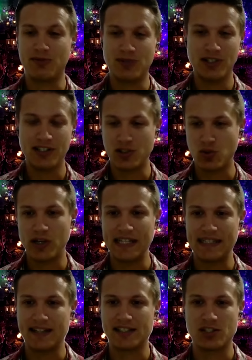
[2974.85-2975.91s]
but really the
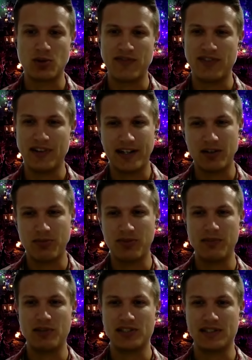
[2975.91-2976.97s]
2010s though I feel like are
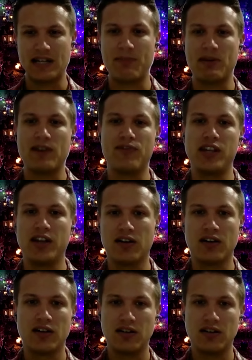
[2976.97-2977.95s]
pretty much a top heavy year